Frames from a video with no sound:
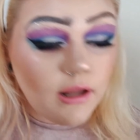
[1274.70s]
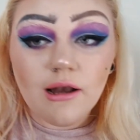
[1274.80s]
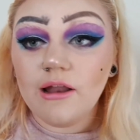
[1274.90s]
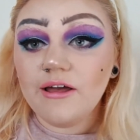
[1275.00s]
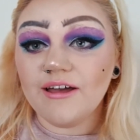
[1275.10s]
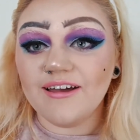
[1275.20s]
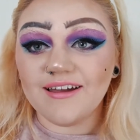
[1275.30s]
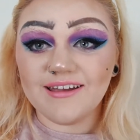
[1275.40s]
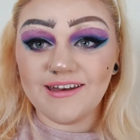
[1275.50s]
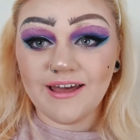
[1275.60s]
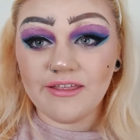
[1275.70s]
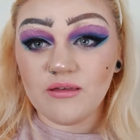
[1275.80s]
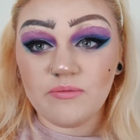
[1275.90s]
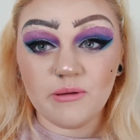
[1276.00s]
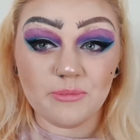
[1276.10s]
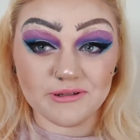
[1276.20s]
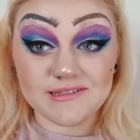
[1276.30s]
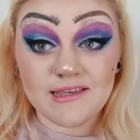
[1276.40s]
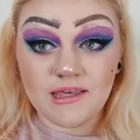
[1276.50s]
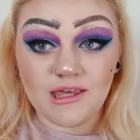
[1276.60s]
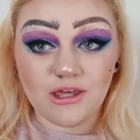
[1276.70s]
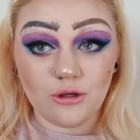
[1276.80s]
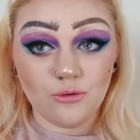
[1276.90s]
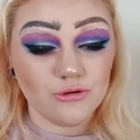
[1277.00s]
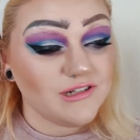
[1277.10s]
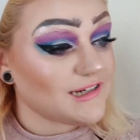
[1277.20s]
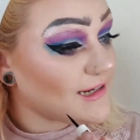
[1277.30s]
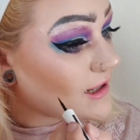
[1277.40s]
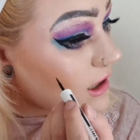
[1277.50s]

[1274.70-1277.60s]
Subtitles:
Look, now the pimple's cute.